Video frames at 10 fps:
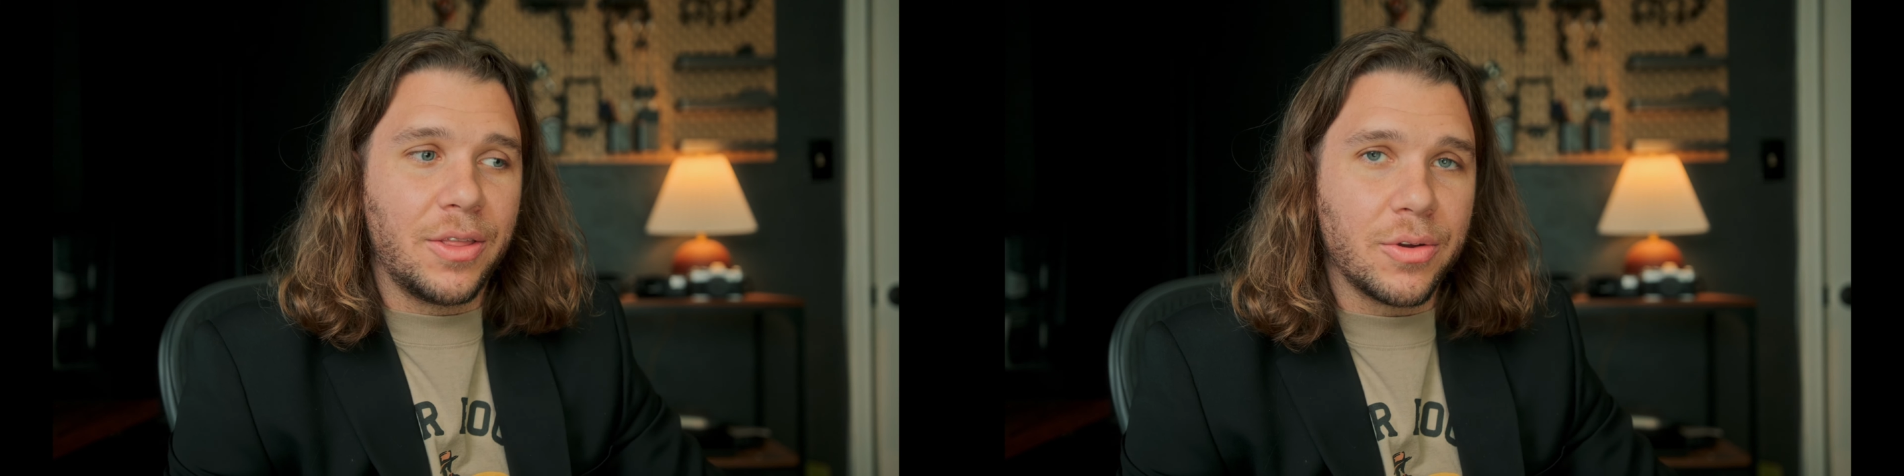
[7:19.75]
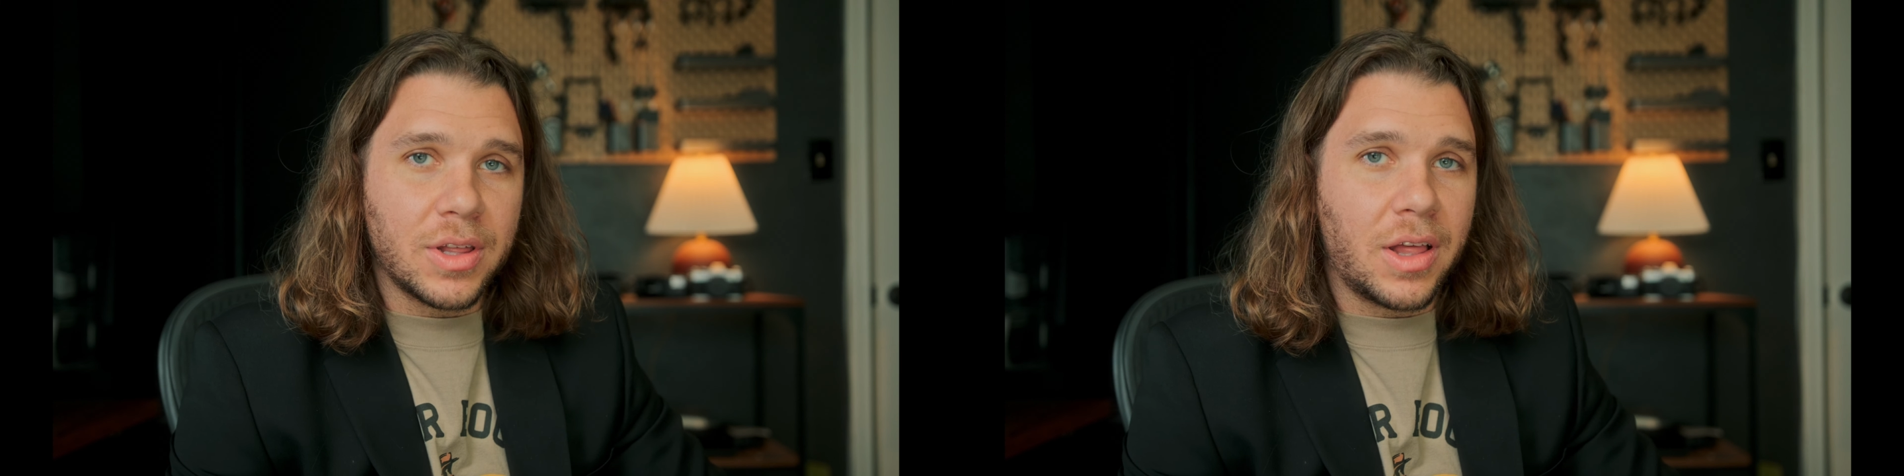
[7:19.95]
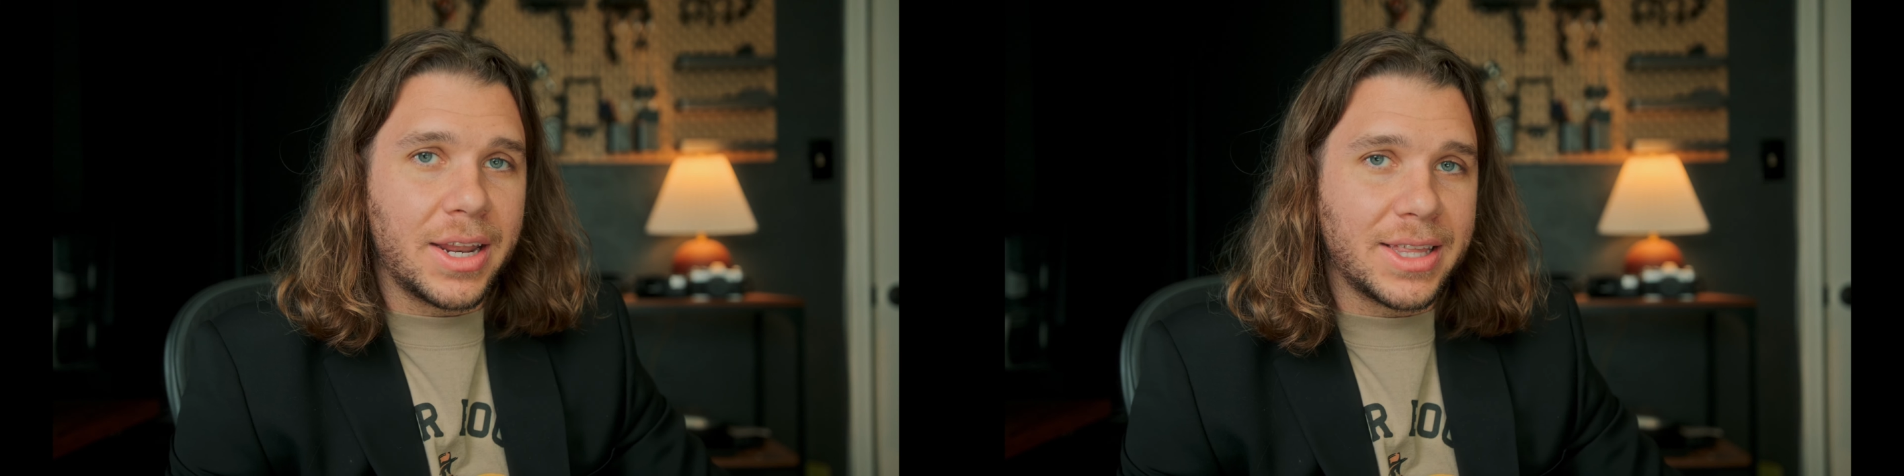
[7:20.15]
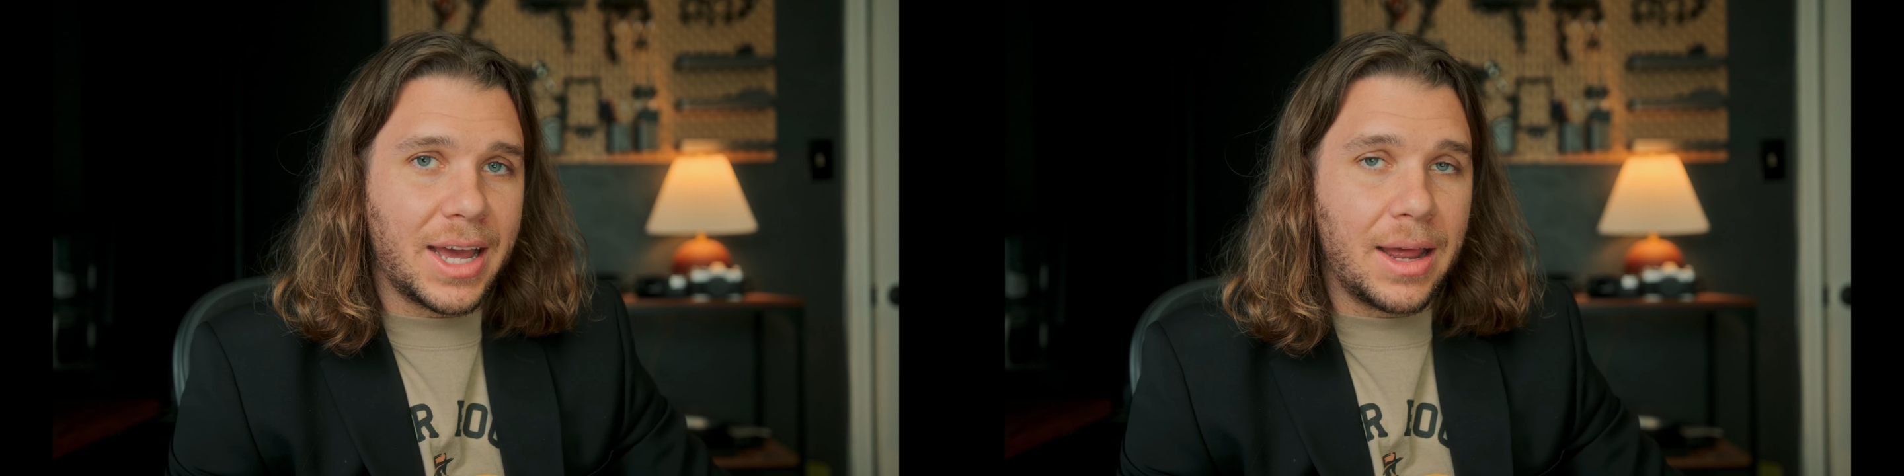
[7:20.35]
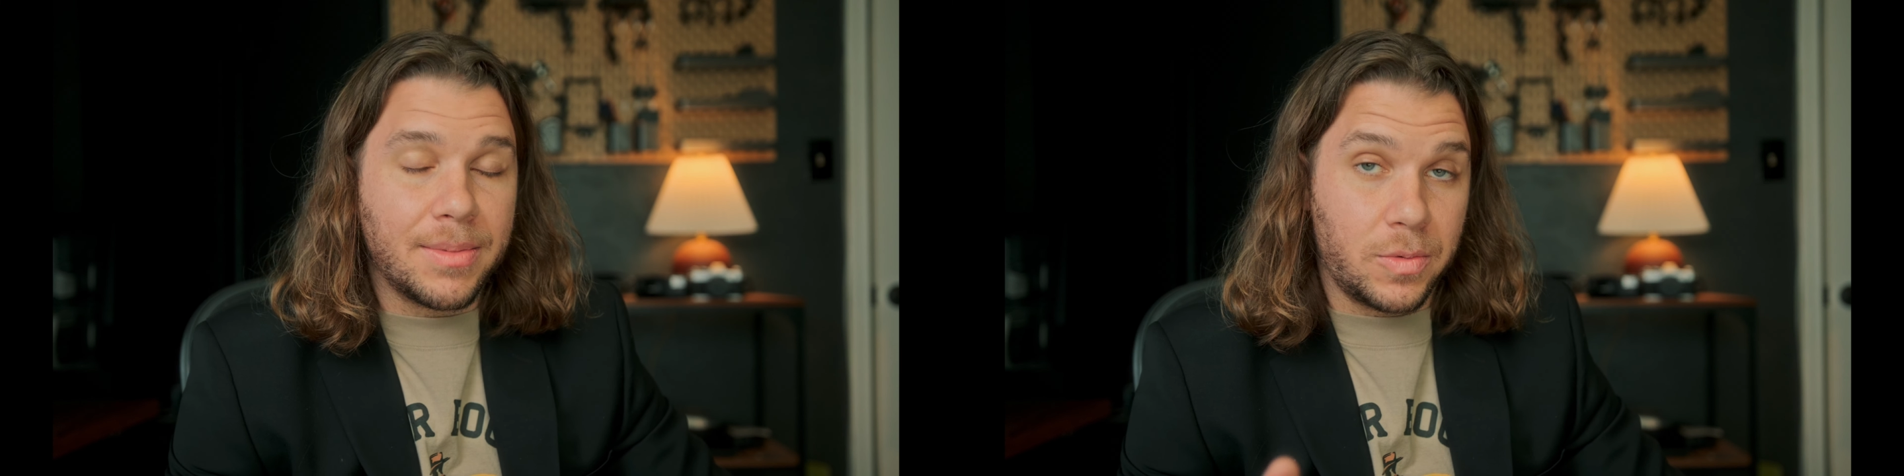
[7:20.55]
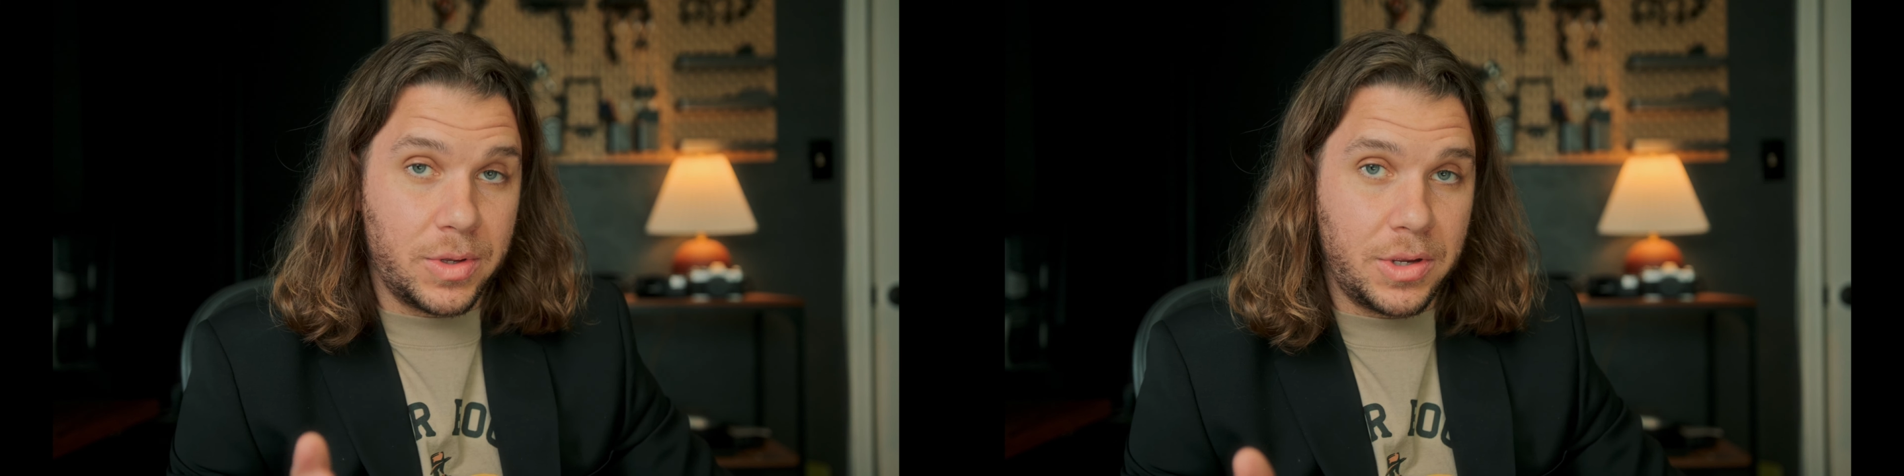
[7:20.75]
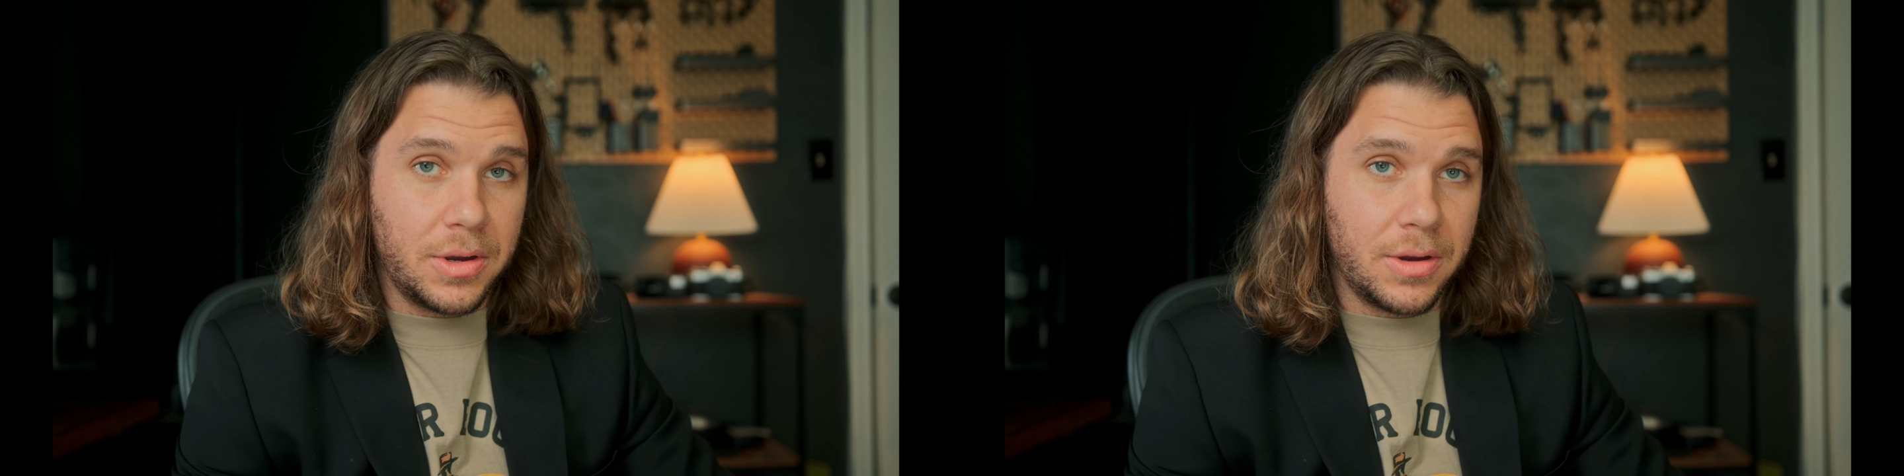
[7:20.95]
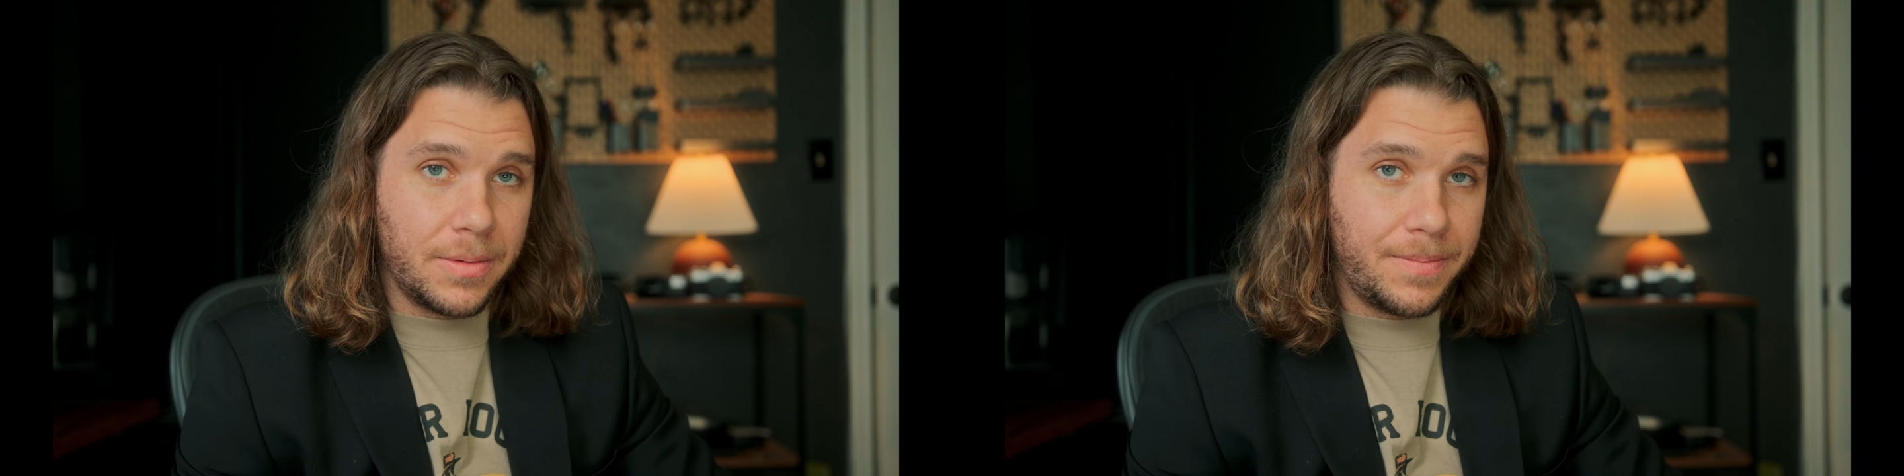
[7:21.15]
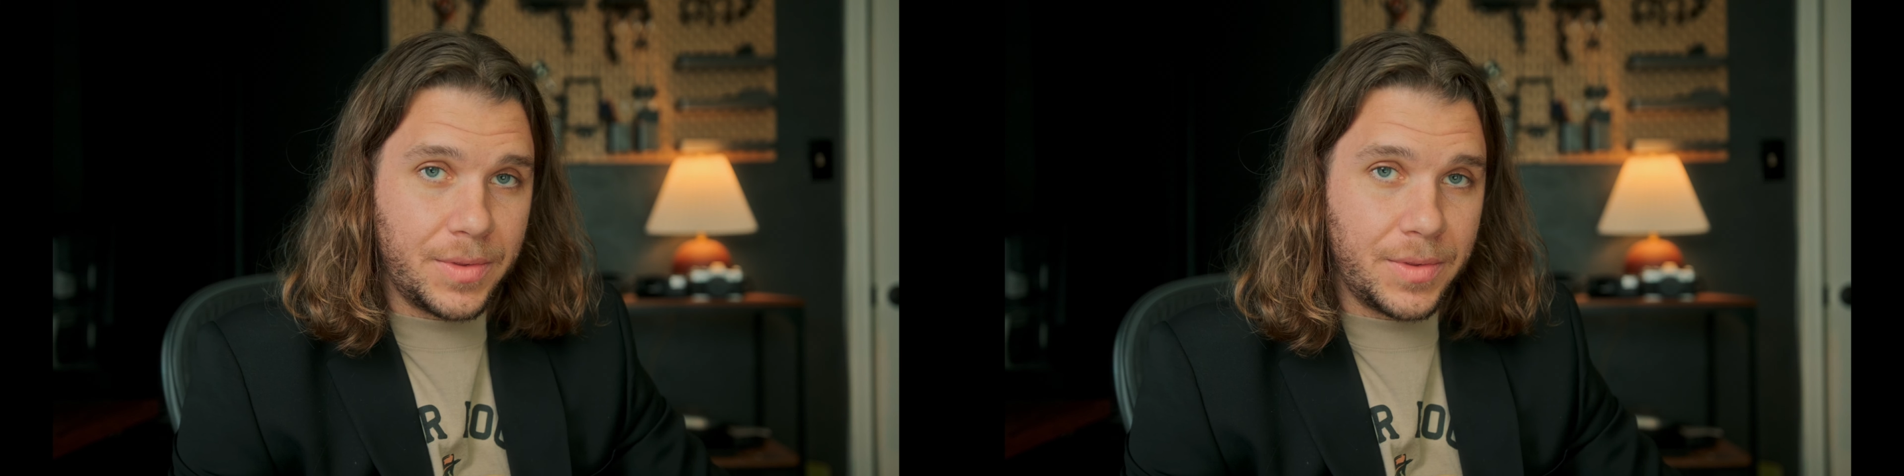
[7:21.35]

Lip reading: there's a lot of times when your